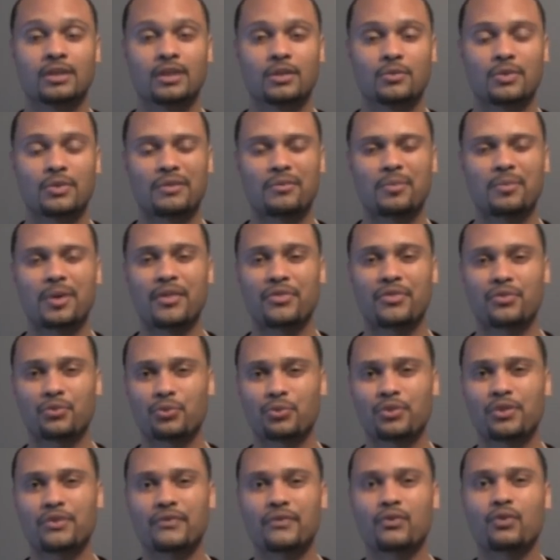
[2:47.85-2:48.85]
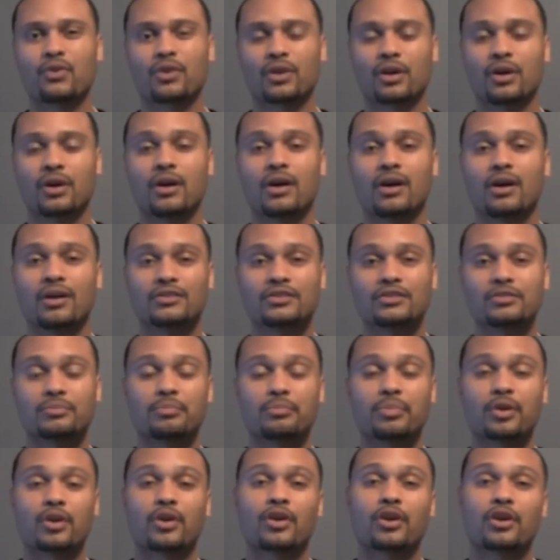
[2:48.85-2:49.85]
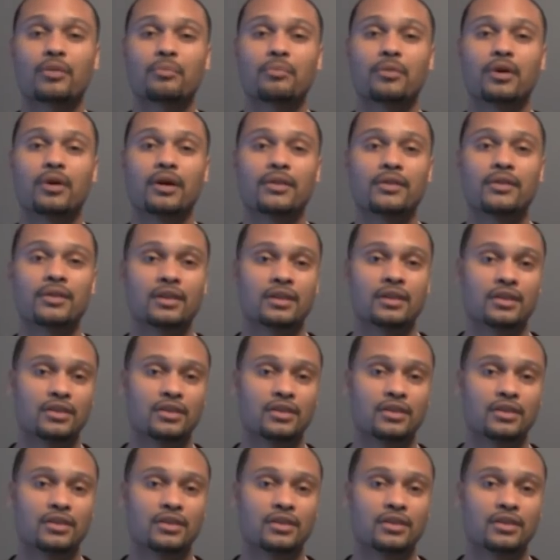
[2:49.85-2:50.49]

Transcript: We have about 3 or 4 calls per month.